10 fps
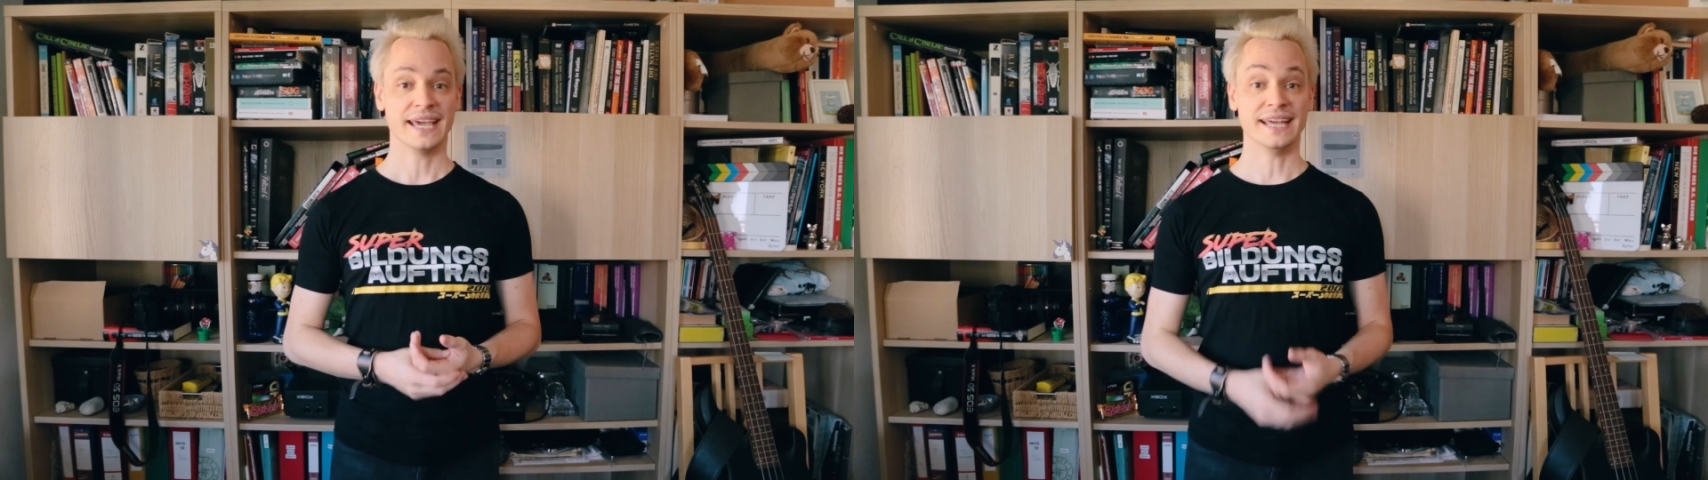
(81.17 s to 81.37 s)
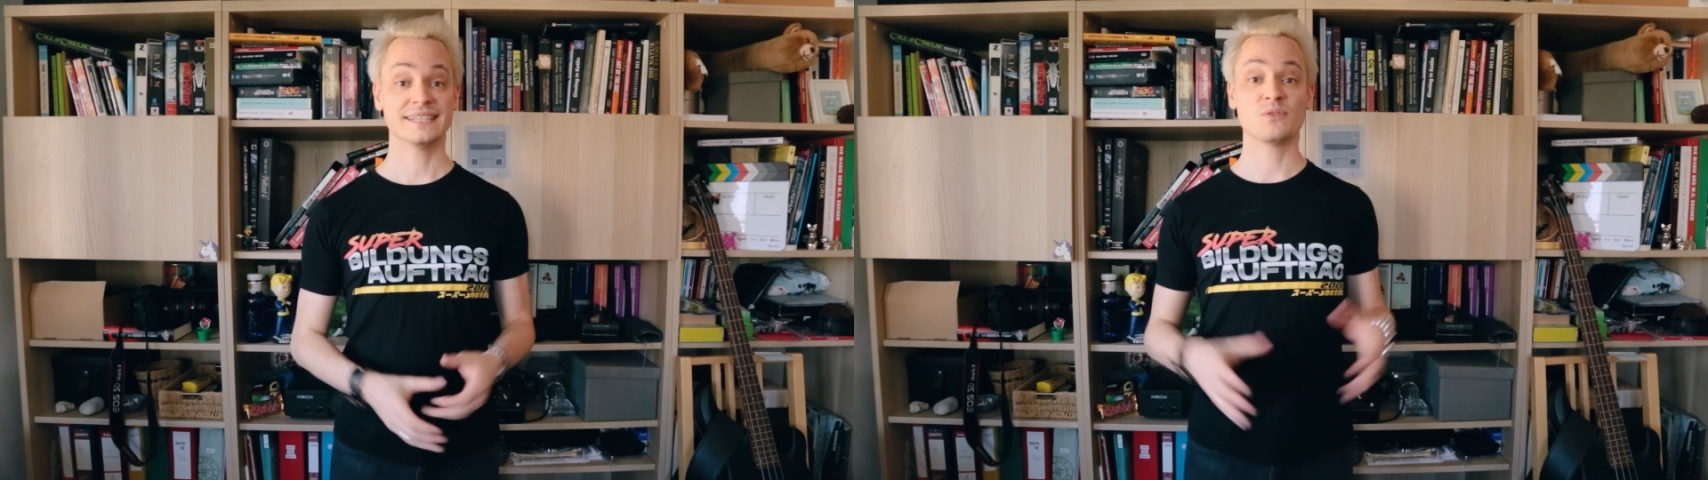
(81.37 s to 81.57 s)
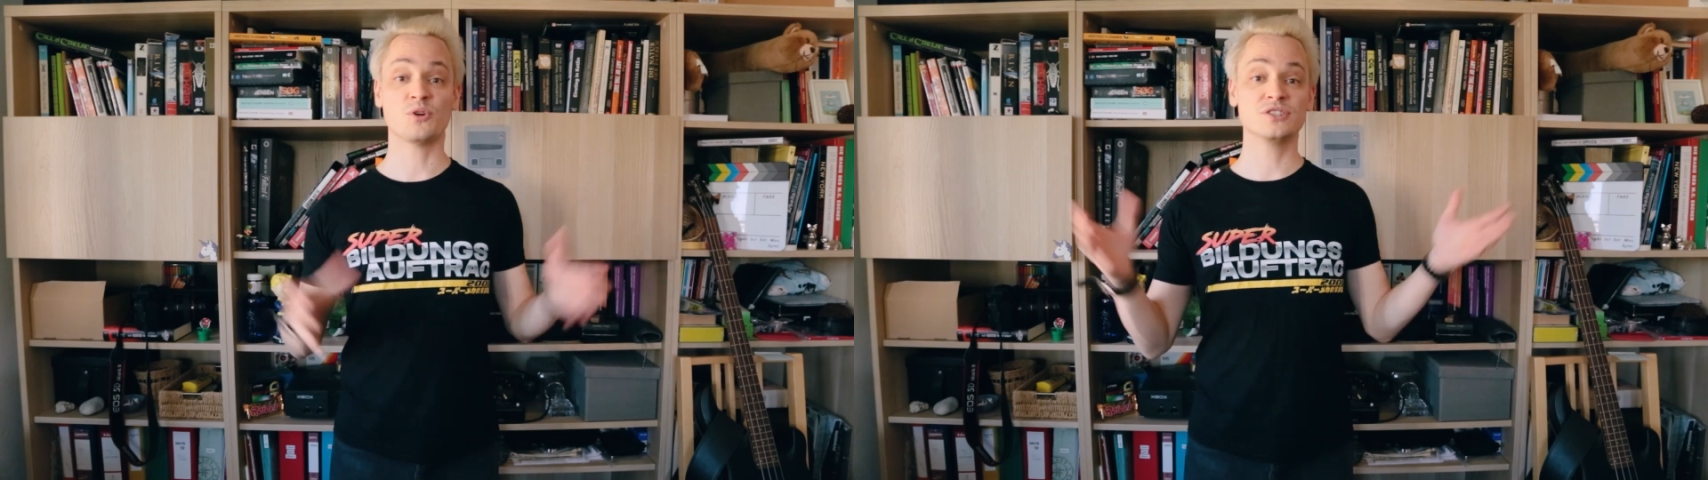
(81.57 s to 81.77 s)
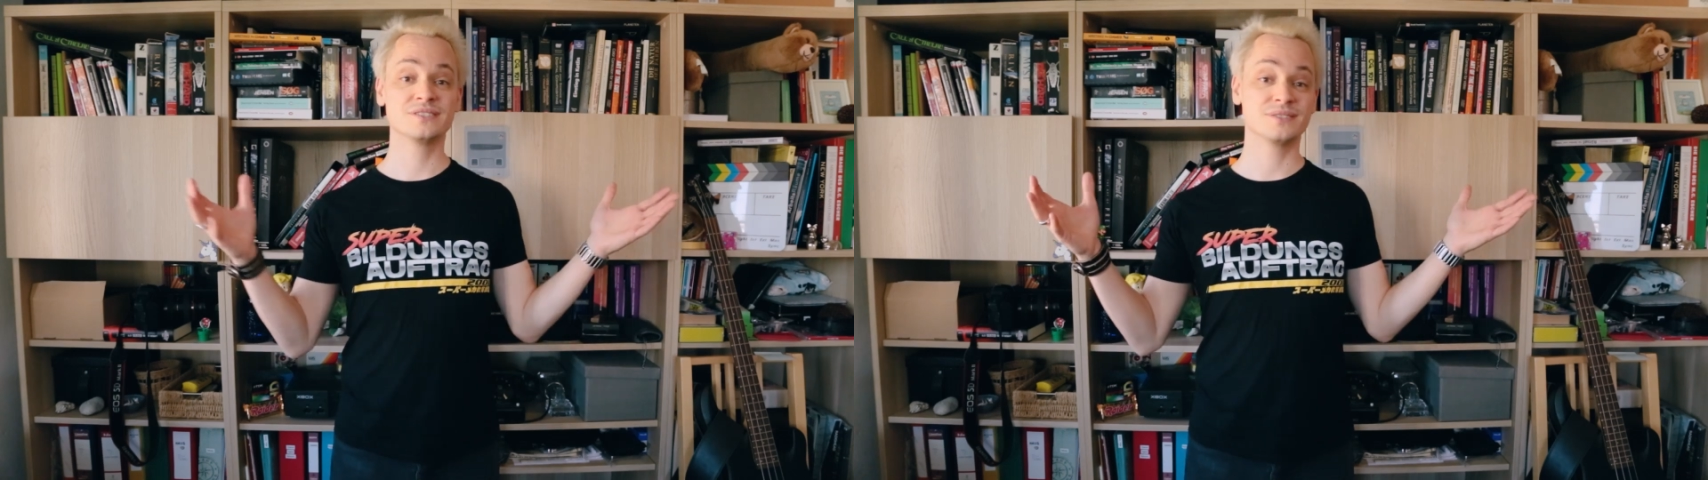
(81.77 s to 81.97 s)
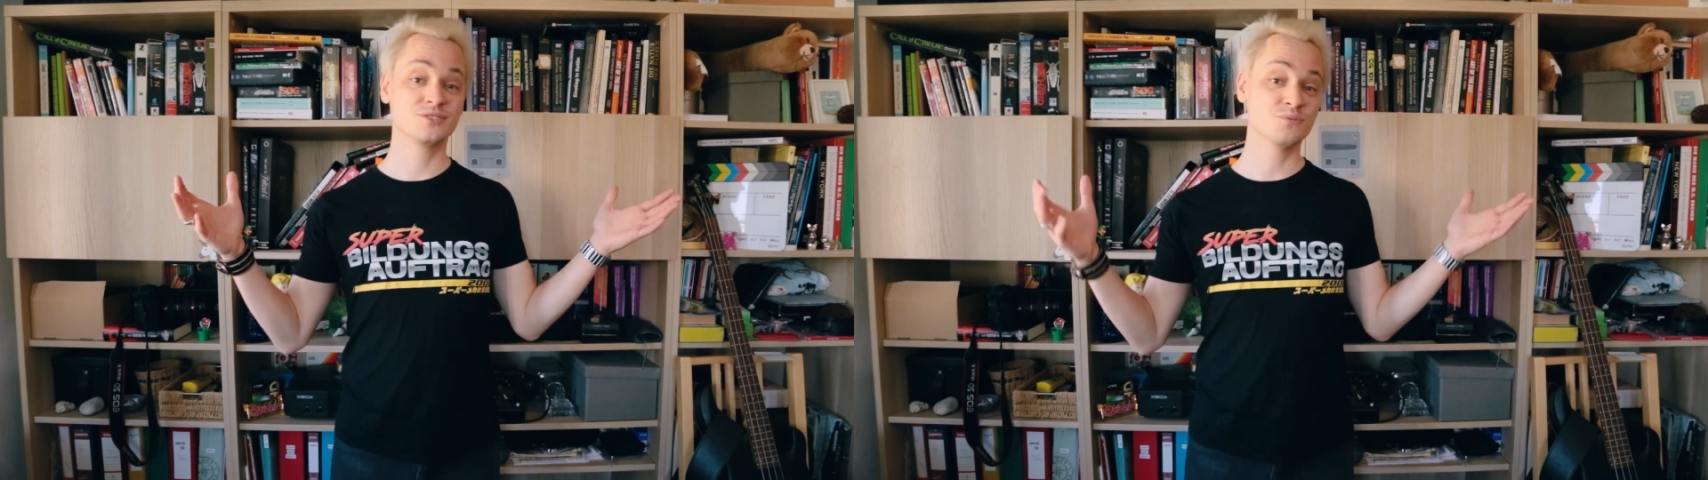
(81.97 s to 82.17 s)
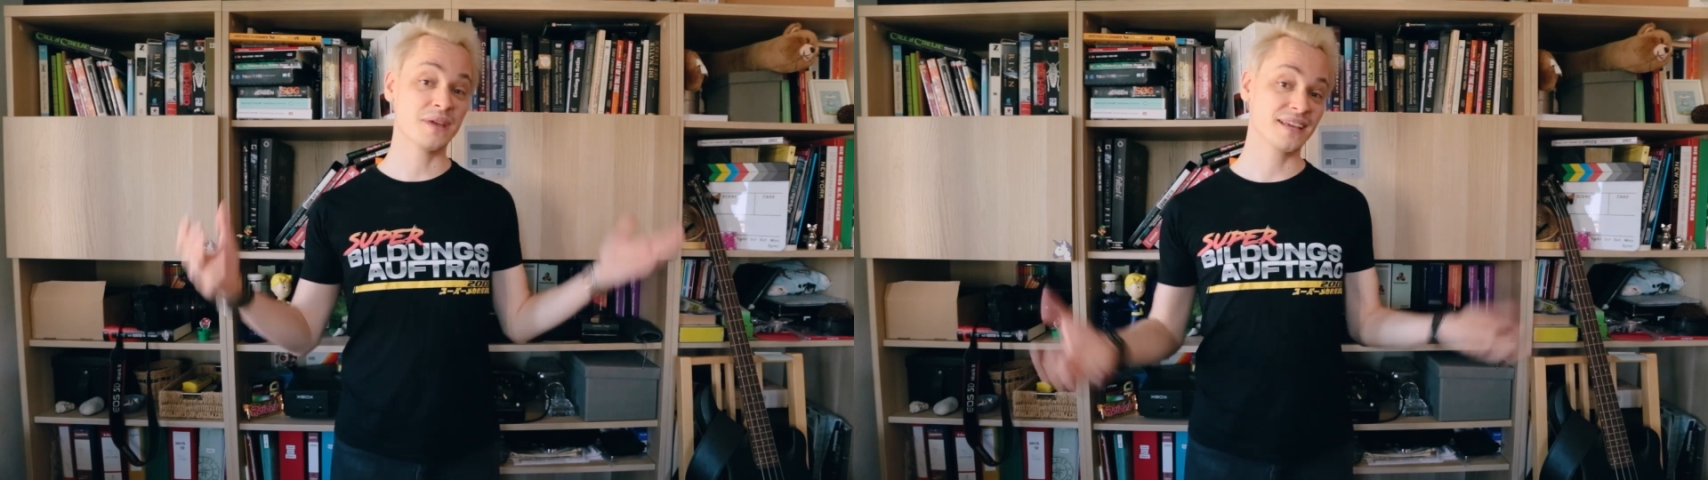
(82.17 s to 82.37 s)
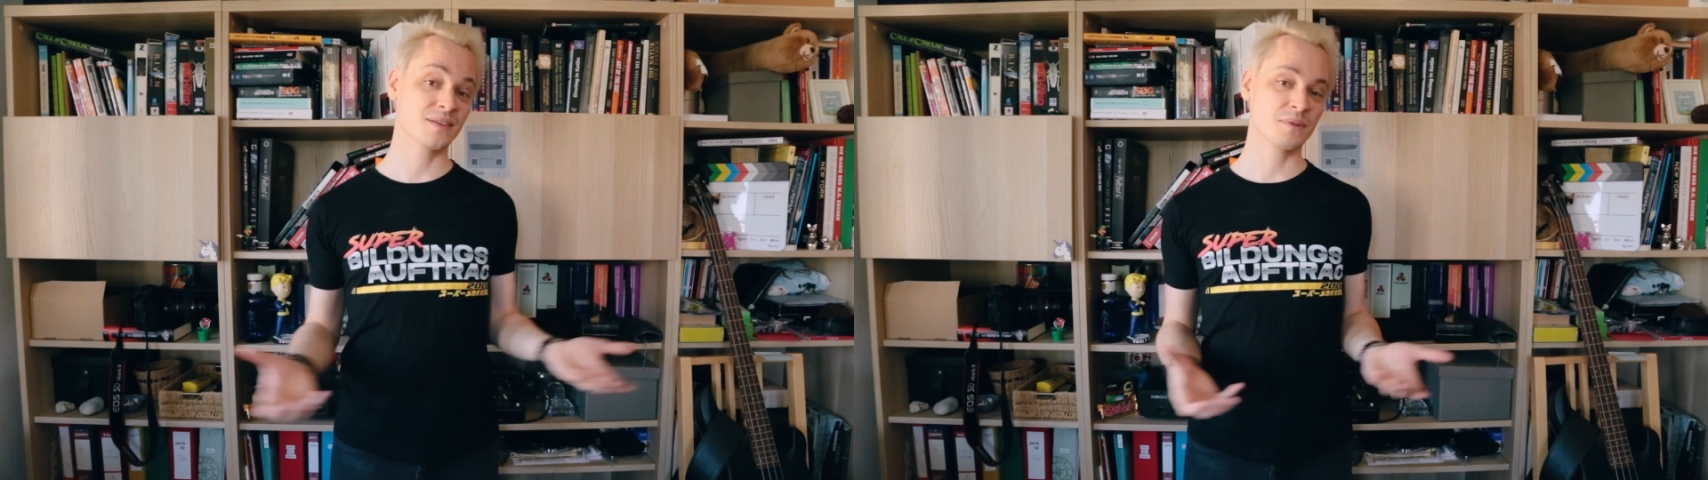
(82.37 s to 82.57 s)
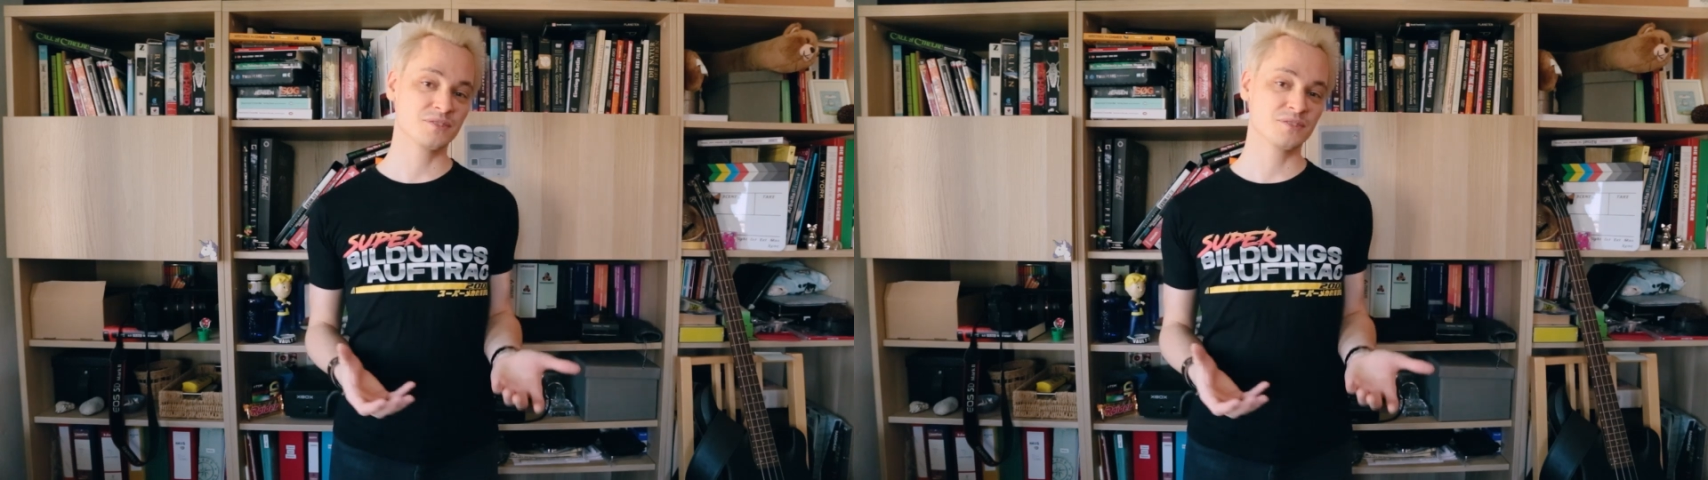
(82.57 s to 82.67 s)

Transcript: and I want to make them